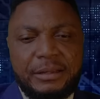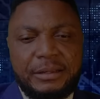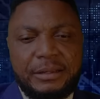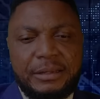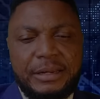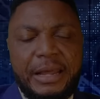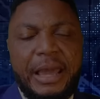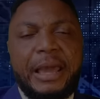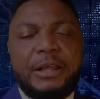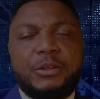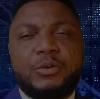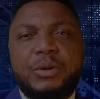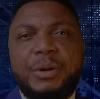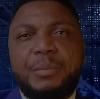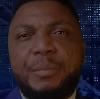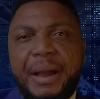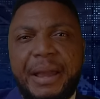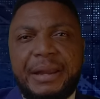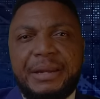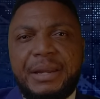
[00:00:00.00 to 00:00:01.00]
they had to
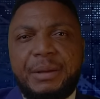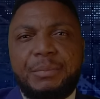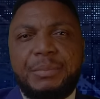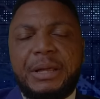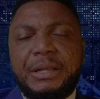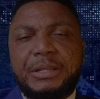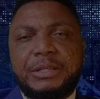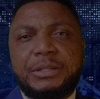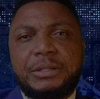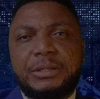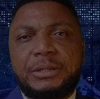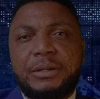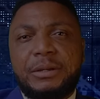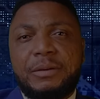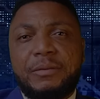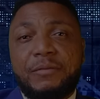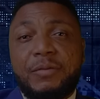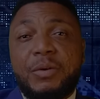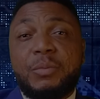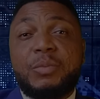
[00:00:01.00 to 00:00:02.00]
remind them that
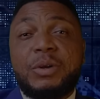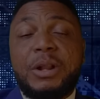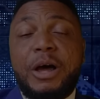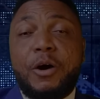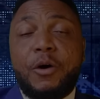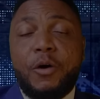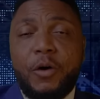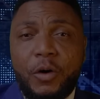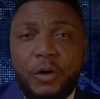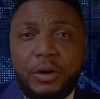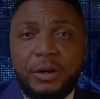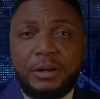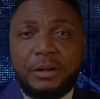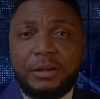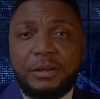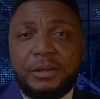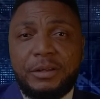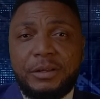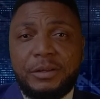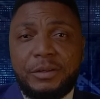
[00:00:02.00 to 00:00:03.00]
from now on,
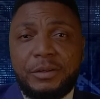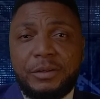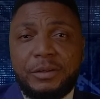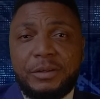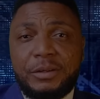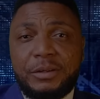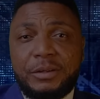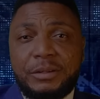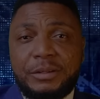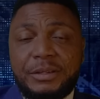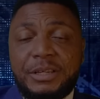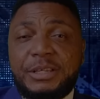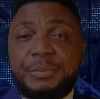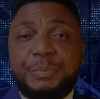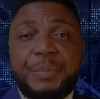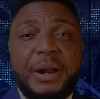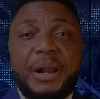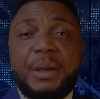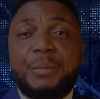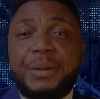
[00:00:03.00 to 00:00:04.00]
this
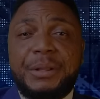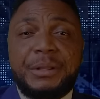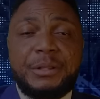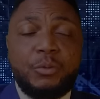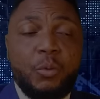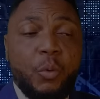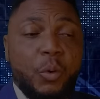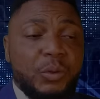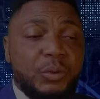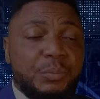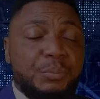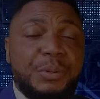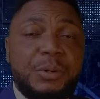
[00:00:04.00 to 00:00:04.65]
parliament won't